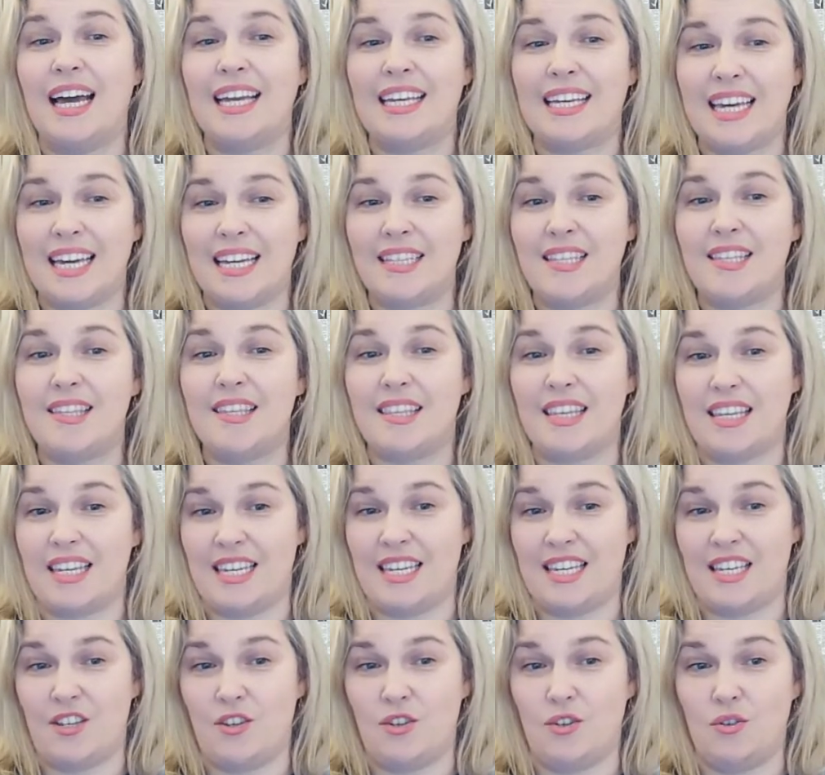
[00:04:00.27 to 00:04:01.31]
against the
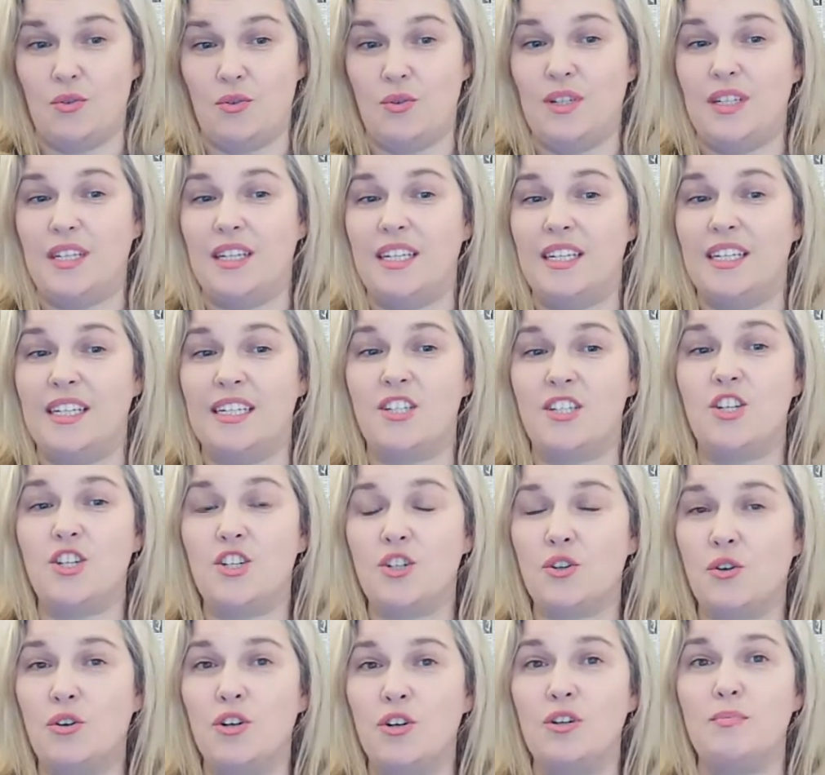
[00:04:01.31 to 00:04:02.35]
EU in a
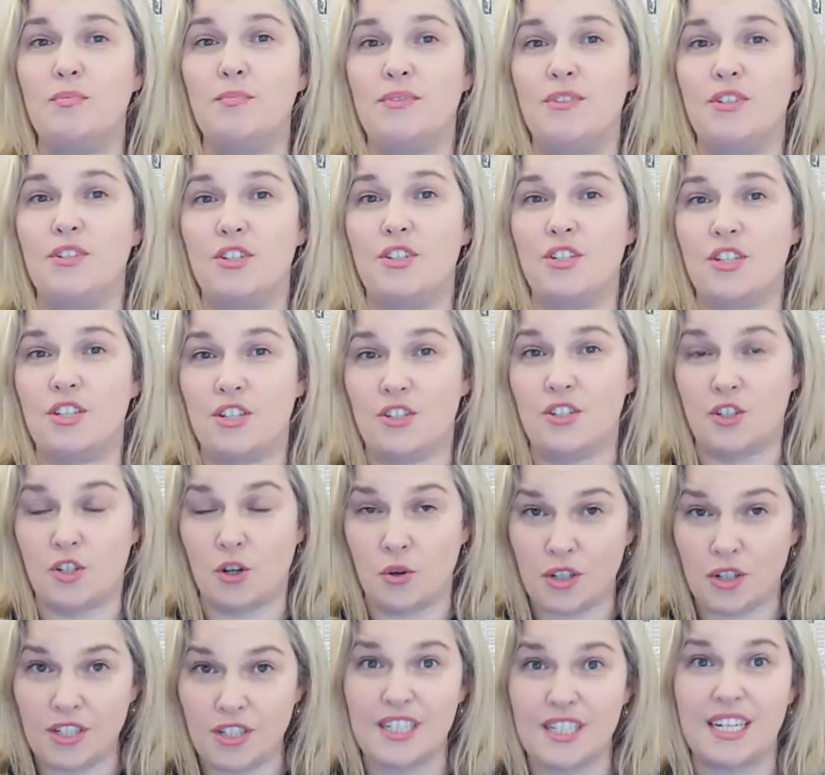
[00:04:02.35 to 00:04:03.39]
short,
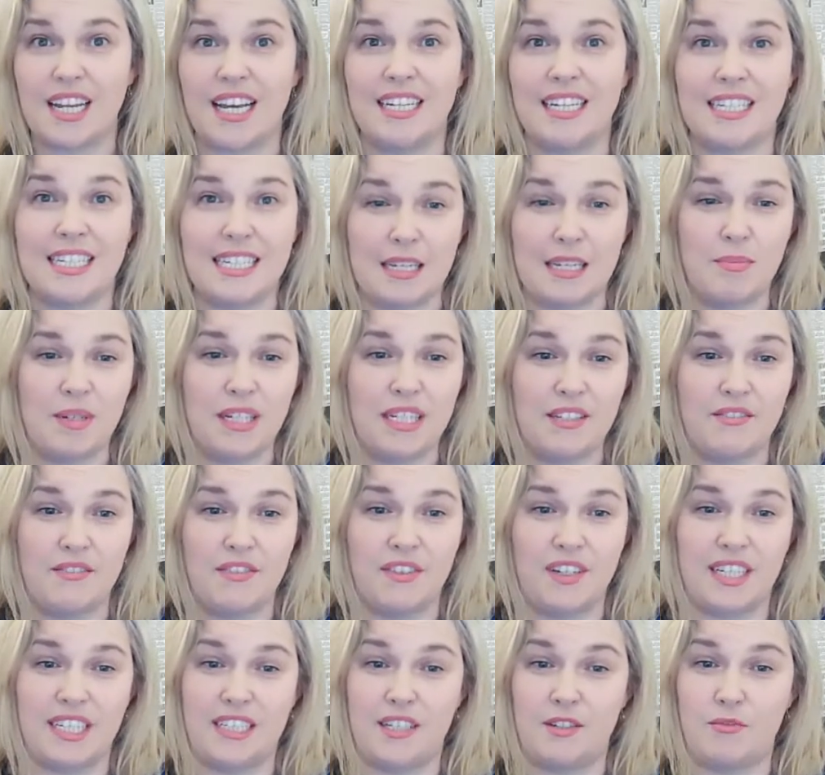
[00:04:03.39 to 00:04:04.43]
short and deeply
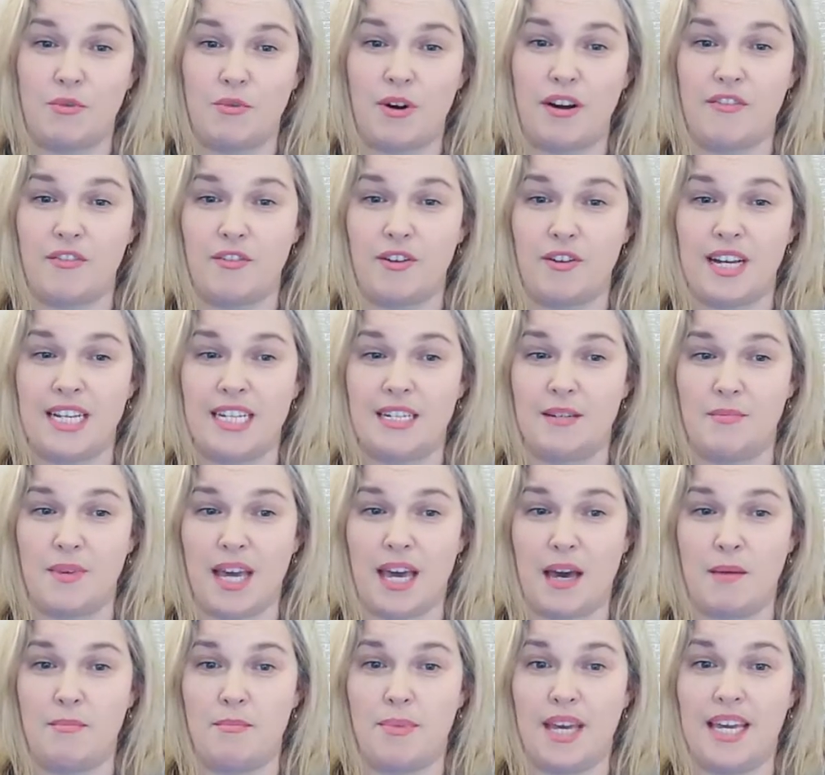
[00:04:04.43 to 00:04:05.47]
divided referendum
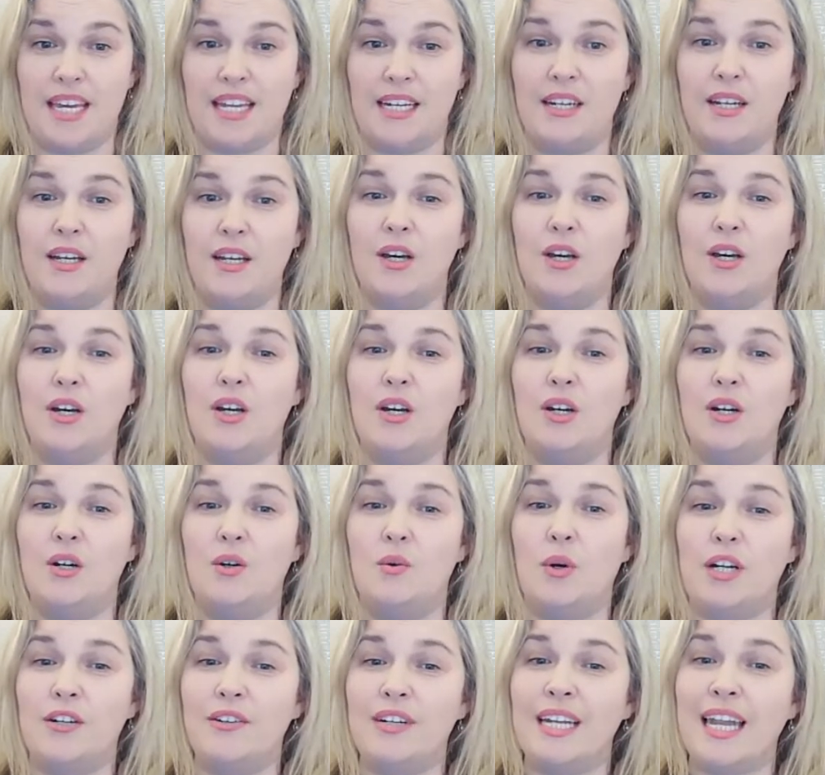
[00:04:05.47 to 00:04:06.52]
campaign,
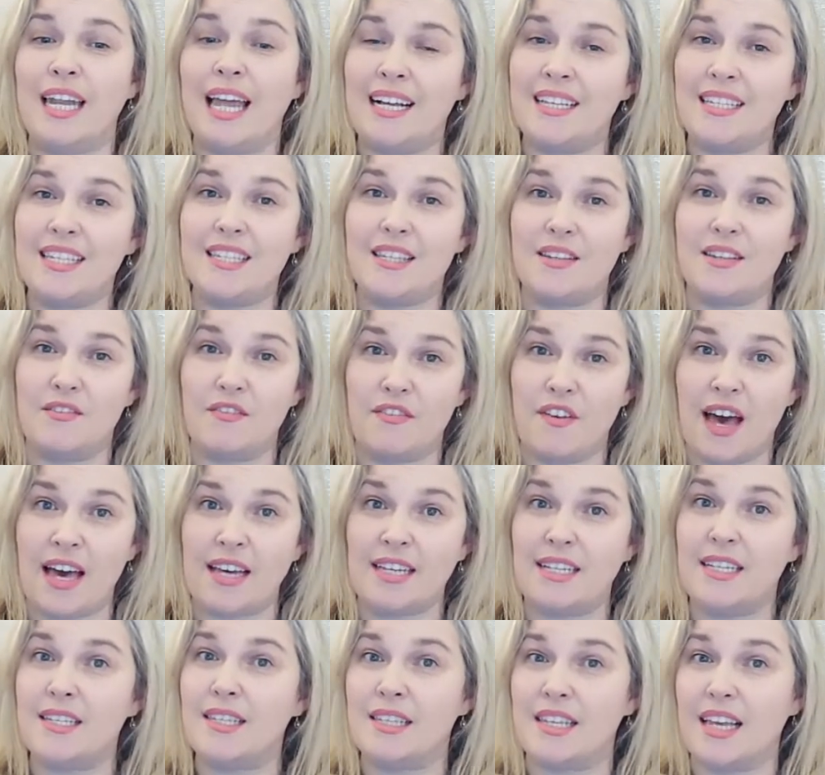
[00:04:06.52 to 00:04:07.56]
where alas,
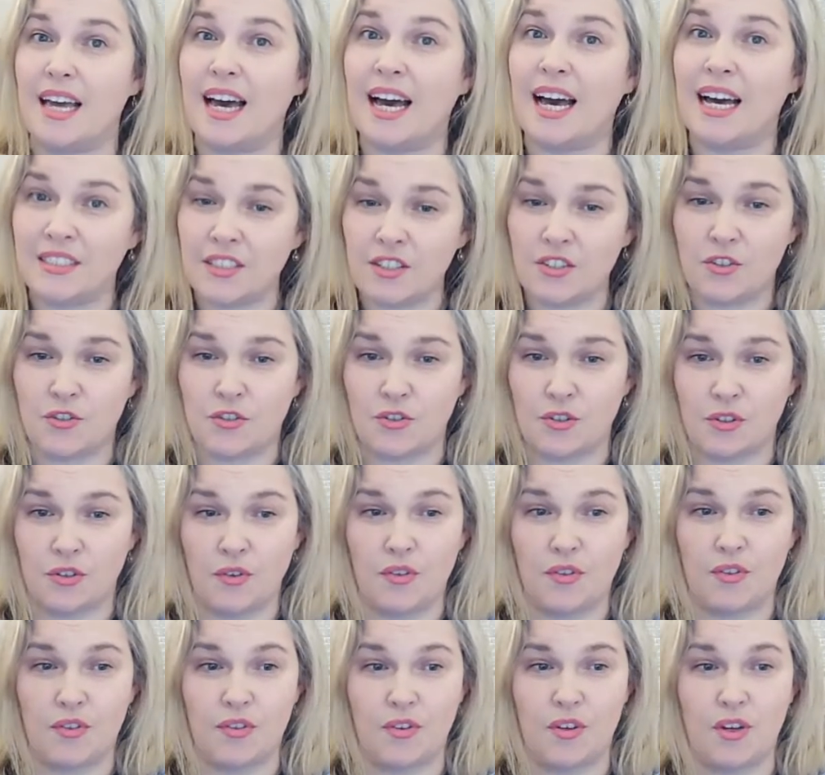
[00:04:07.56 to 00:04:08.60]
facts and
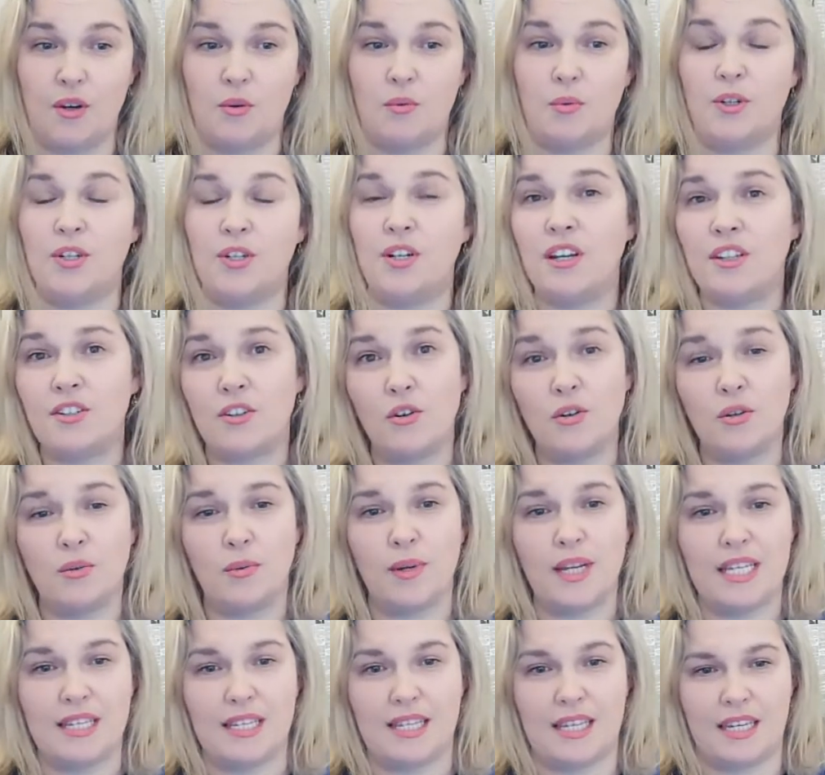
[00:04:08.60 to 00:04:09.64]
truth were not
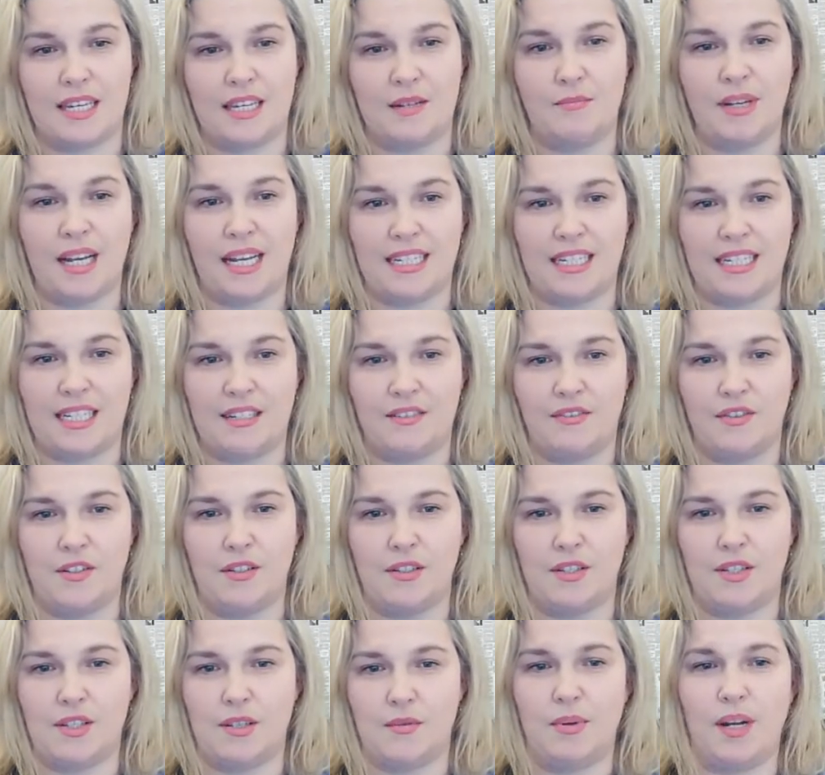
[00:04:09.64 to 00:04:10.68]
always in
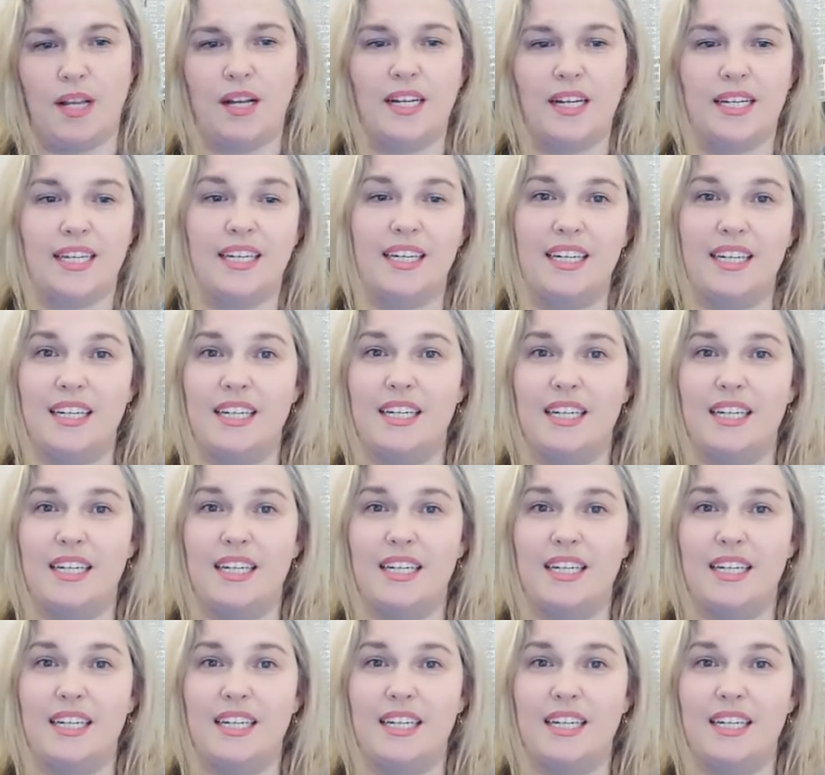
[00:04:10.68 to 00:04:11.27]
plentiful supply.